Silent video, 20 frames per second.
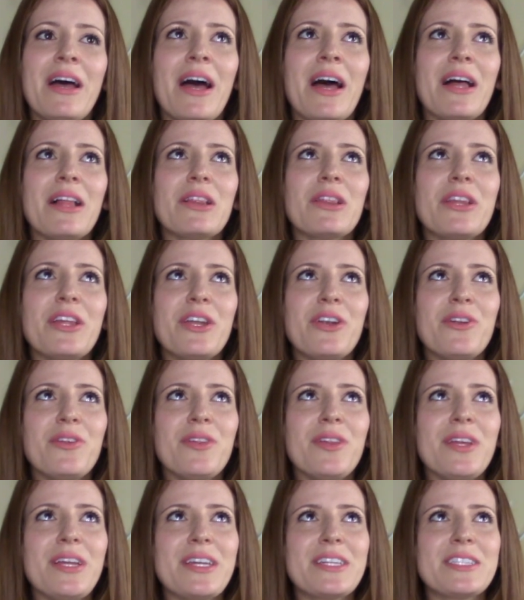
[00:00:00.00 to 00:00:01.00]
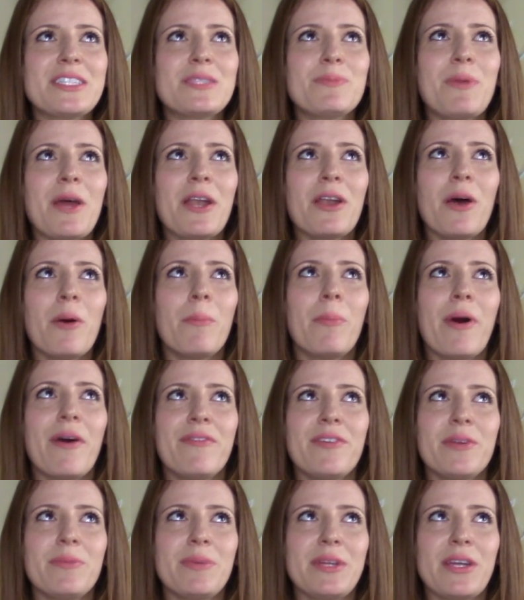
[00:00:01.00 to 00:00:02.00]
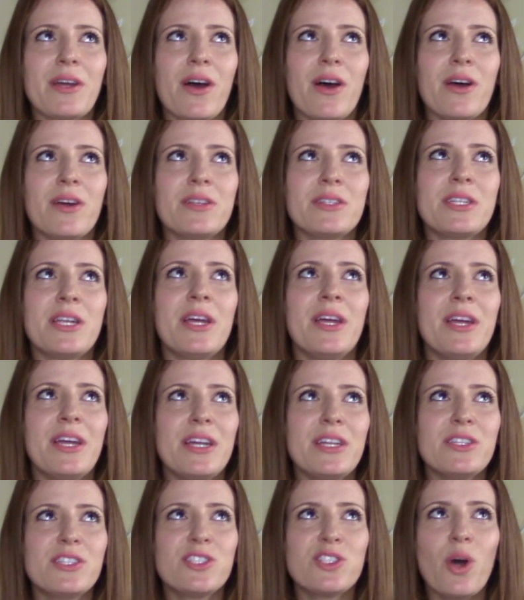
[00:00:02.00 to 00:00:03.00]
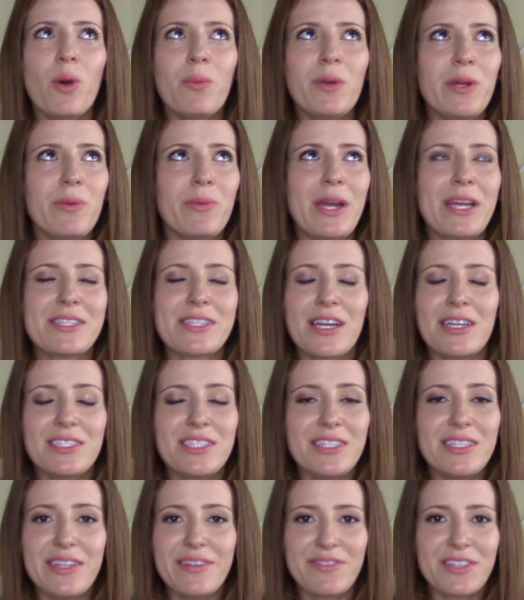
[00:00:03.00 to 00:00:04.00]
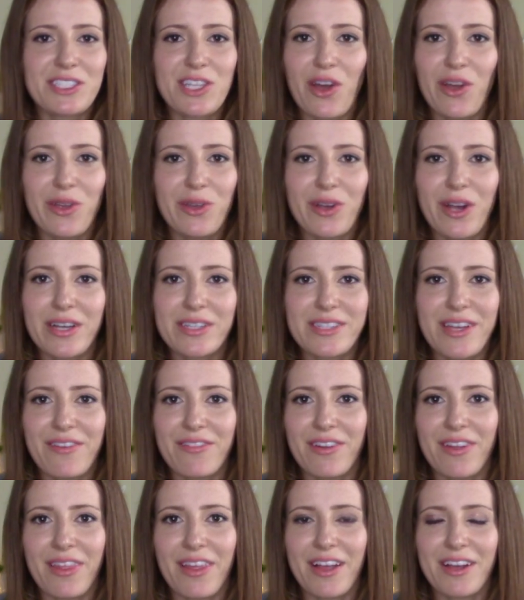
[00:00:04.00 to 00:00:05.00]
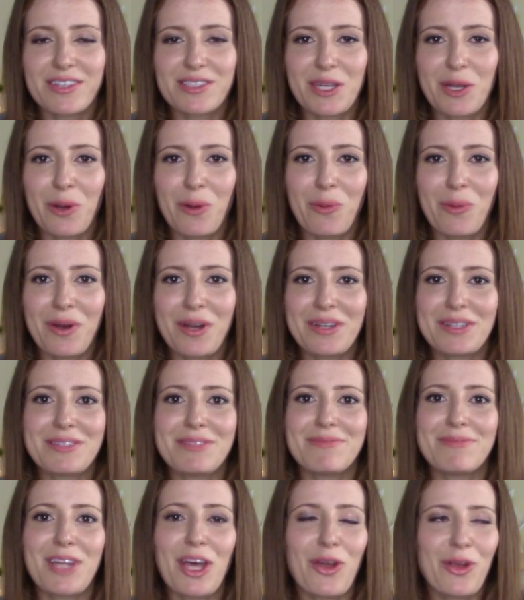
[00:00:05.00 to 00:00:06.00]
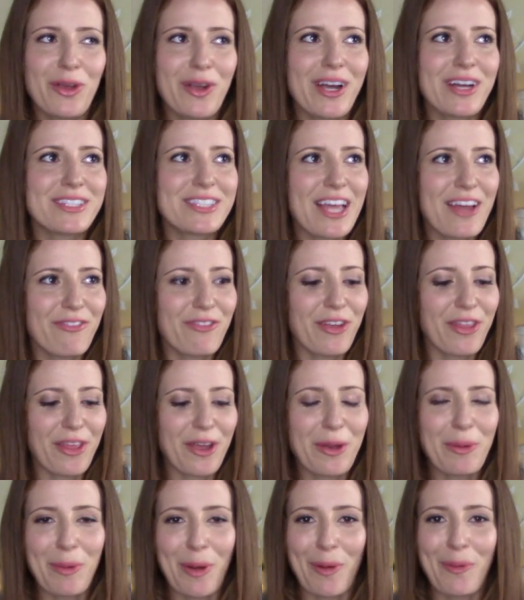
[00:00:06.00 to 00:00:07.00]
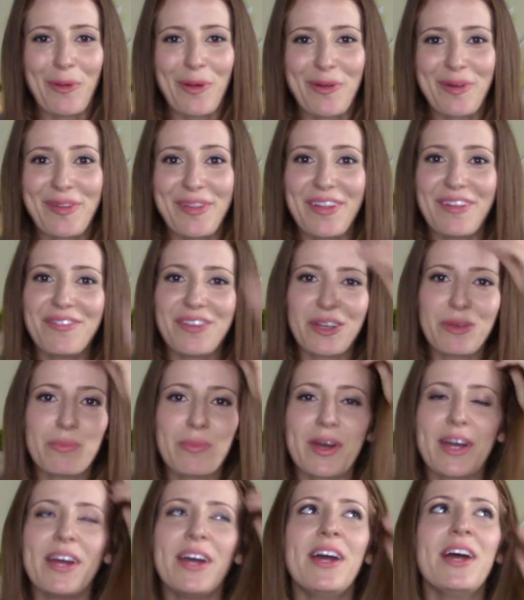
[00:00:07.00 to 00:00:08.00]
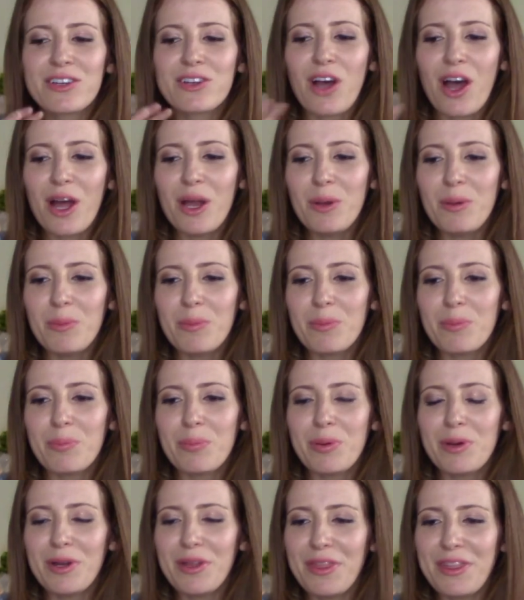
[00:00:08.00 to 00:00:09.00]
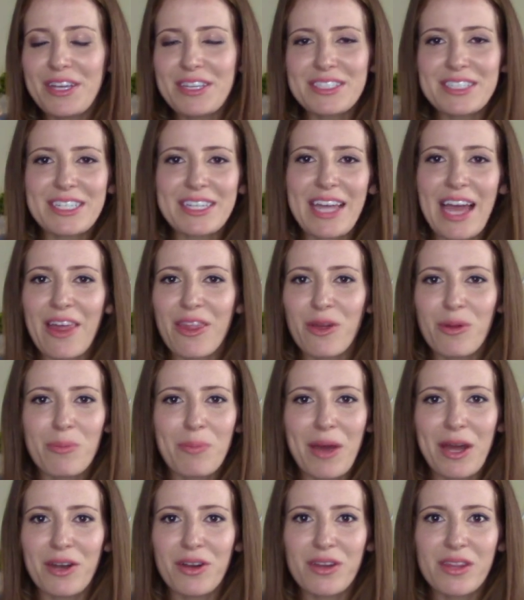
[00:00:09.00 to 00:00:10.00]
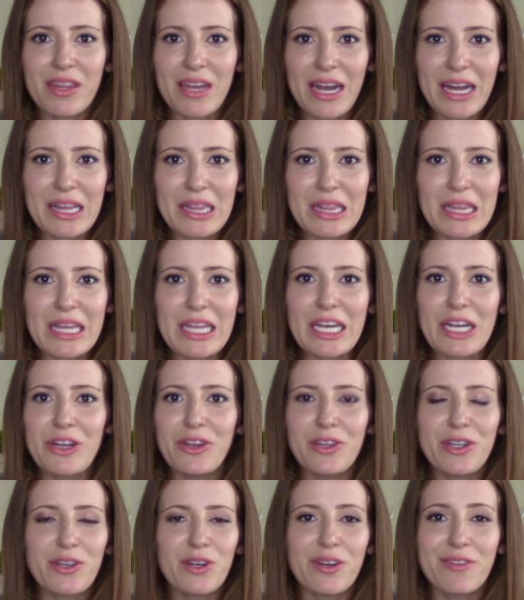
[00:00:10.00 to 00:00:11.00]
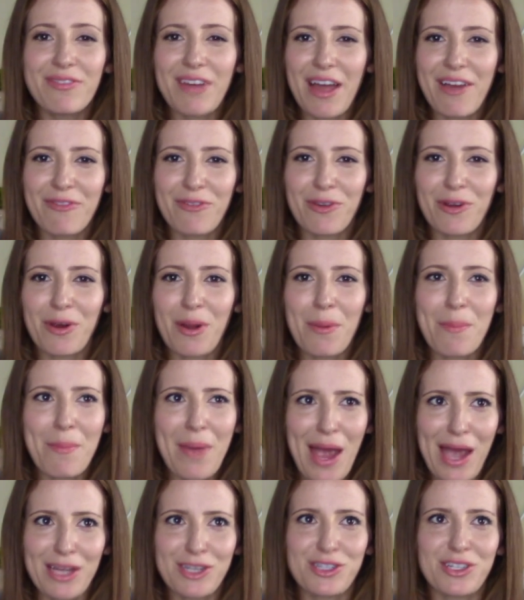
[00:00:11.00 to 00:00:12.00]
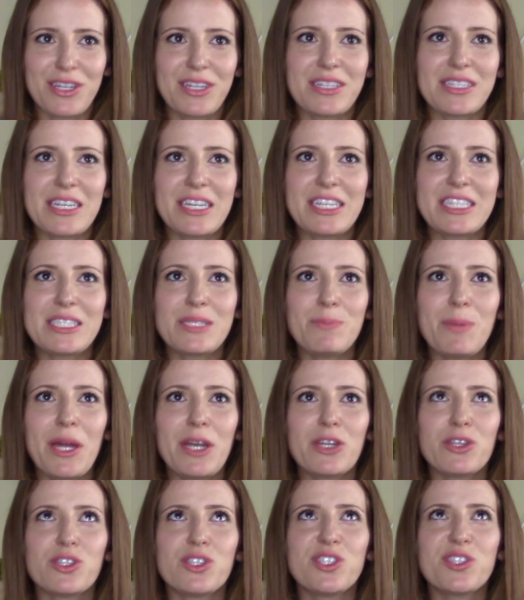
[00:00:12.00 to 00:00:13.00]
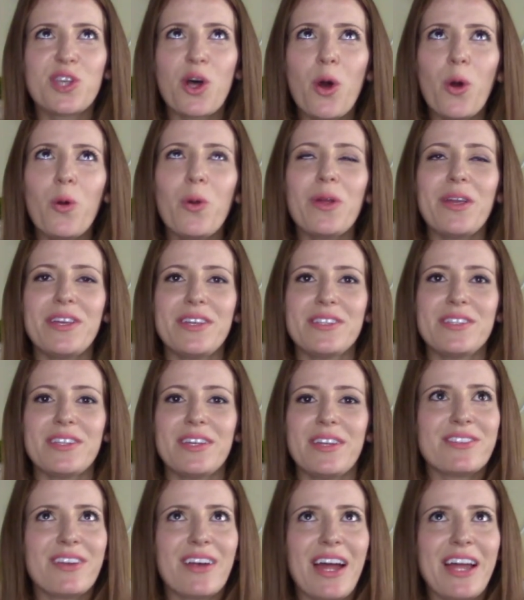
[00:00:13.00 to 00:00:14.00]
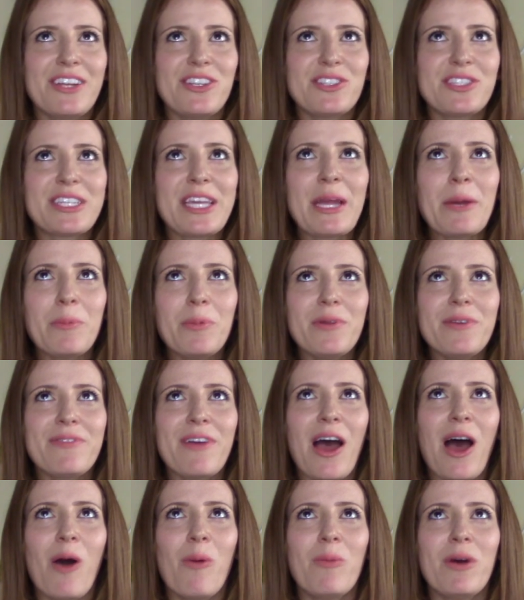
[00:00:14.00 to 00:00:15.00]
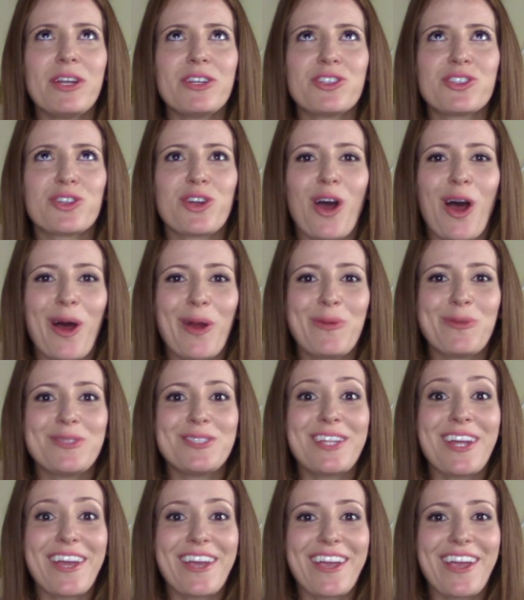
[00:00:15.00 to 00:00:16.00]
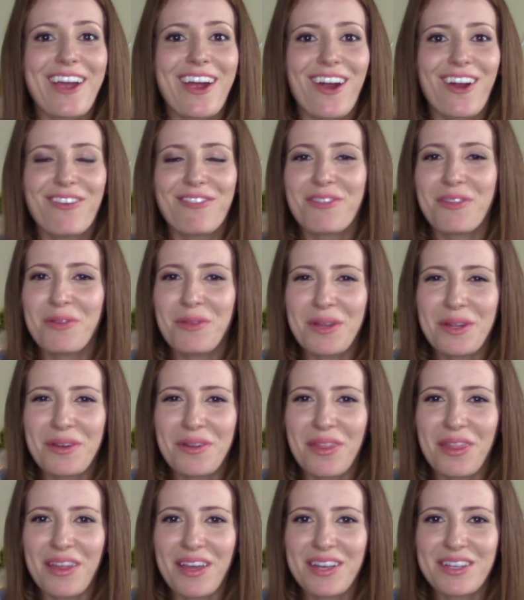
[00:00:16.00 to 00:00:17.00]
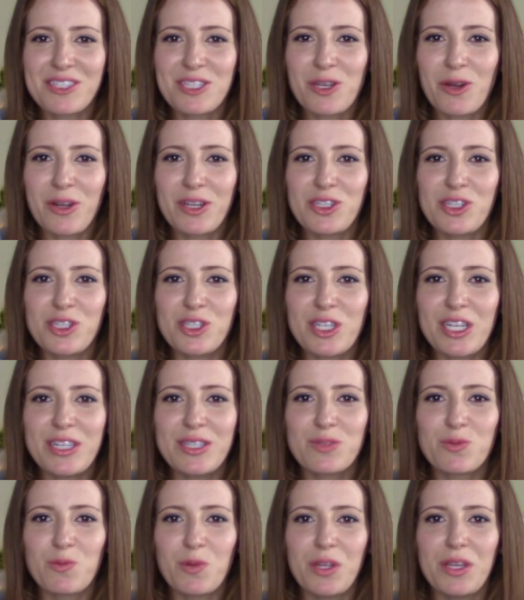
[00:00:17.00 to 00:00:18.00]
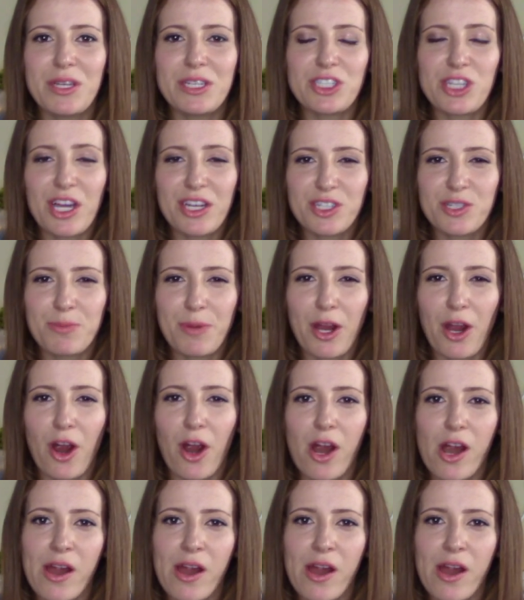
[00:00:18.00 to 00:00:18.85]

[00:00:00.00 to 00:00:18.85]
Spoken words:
Literally, it's been above and beyond in so many ways. I didn't even tell you guys everything because I don't want to tell you guys everything about where we're living, but God put things together better than I literally could have ever imagined, and it's been so easy. I just can't believe how much God would take care of the little things. You know, it just has really touched my heart.